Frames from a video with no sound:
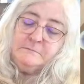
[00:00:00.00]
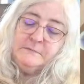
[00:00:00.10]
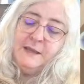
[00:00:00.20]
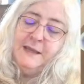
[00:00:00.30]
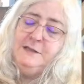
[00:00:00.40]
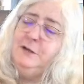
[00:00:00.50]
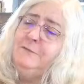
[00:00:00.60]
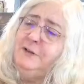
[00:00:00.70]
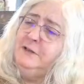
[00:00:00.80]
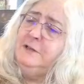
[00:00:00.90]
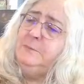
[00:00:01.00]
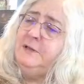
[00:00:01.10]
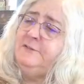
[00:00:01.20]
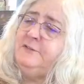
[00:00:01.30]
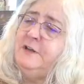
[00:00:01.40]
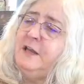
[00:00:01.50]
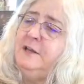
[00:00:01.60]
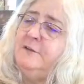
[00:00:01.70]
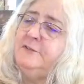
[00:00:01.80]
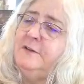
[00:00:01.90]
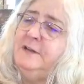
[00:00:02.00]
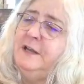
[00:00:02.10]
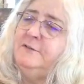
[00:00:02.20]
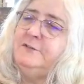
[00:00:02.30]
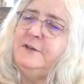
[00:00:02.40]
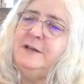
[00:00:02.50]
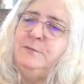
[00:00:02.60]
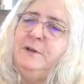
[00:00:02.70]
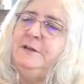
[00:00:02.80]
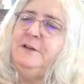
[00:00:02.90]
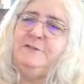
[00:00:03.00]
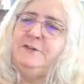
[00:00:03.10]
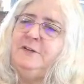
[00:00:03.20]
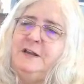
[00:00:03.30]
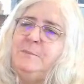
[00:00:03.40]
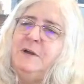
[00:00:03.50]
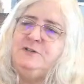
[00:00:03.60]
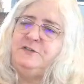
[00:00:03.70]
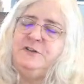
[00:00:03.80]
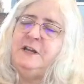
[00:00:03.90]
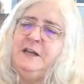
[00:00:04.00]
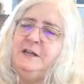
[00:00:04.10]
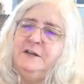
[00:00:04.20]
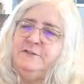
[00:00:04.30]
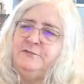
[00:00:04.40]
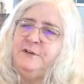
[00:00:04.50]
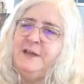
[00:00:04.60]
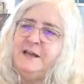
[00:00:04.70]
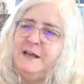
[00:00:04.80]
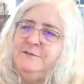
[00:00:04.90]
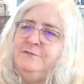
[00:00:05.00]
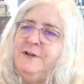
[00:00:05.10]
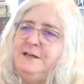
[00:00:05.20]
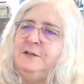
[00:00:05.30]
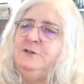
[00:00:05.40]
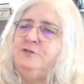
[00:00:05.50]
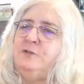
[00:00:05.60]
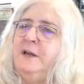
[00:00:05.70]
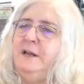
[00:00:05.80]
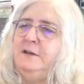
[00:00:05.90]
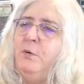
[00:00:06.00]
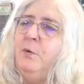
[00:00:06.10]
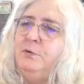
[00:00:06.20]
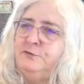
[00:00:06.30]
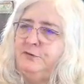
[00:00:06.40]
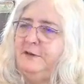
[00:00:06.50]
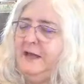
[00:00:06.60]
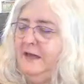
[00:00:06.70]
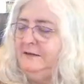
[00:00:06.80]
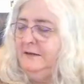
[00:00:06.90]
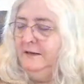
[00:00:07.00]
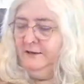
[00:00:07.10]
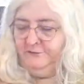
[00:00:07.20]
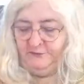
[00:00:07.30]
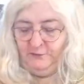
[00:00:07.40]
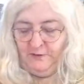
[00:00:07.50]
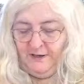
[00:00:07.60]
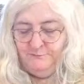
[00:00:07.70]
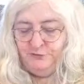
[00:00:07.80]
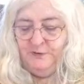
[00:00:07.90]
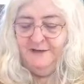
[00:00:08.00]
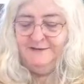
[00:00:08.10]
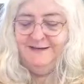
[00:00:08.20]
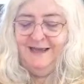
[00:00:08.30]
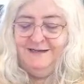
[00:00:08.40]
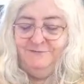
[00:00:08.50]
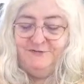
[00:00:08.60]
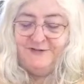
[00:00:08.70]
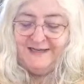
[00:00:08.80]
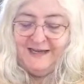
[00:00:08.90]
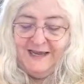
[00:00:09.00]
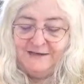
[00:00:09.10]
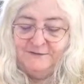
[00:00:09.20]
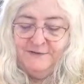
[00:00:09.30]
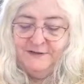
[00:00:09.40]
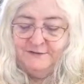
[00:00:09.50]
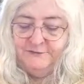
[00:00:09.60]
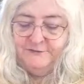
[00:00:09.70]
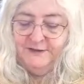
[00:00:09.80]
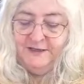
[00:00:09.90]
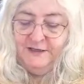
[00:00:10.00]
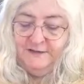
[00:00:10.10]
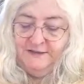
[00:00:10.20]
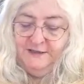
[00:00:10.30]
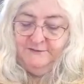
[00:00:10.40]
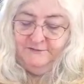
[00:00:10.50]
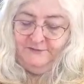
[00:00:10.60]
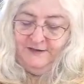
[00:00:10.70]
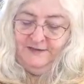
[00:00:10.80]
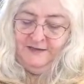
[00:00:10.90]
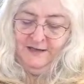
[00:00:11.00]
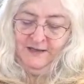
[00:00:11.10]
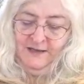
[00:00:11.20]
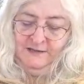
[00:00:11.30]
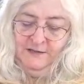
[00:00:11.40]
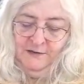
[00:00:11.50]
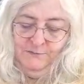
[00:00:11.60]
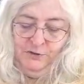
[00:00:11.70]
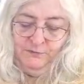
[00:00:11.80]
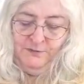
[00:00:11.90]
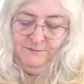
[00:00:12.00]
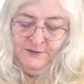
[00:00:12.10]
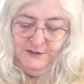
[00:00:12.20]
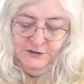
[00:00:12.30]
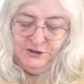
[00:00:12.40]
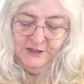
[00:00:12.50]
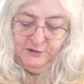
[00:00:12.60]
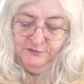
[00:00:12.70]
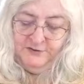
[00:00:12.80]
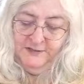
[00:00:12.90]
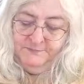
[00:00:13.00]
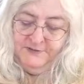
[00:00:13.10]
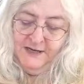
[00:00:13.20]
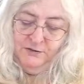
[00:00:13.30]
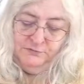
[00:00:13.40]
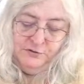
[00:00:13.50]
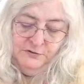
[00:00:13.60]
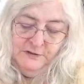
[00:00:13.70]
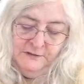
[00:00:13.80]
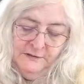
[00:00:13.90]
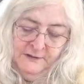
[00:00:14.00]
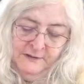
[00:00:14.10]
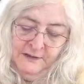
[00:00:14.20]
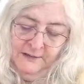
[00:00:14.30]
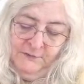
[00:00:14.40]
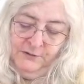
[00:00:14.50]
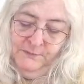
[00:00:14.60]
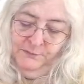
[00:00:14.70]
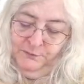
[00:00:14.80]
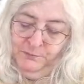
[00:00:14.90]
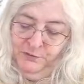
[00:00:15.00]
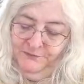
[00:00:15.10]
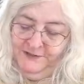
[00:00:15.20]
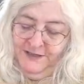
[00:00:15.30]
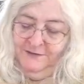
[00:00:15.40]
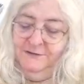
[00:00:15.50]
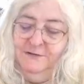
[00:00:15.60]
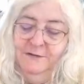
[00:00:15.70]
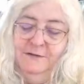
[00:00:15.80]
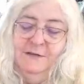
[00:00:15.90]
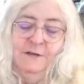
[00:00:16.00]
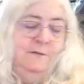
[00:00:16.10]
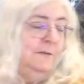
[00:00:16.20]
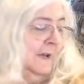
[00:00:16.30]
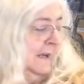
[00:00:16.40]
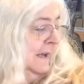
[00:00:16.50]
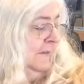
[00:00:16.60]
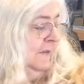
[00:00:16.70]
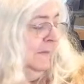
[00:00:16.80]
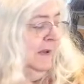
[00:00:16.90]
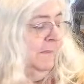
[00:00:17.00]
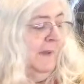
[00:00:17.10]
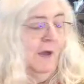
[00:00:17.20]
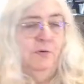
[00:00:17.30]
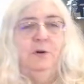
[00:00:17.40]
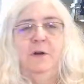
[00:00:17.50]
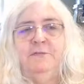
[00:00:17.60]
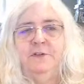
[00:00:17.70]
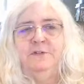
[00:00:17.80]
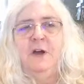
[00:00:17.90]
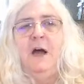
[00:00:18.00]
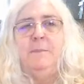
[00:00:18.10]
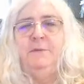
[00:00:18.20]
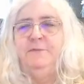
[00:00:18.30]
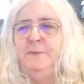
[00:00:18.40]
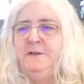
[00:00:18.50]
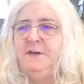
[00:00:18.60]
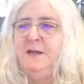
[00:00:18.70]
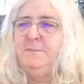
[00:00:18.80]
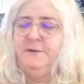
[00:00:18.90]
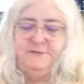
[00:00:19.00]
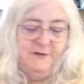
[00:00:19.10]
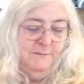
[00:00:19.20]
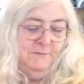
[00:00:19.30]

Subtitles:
and you have a little bit of stickiness on the outside. Well, it doesn't take much stickiness for that confetti to try and hold to that. So I'm trying to kind of deactivate the sticky on the inside. Now I'm going to rub my shaker tape down good. I'm going to be removing that, you know, taking some of that powder off the top of my tape as I'm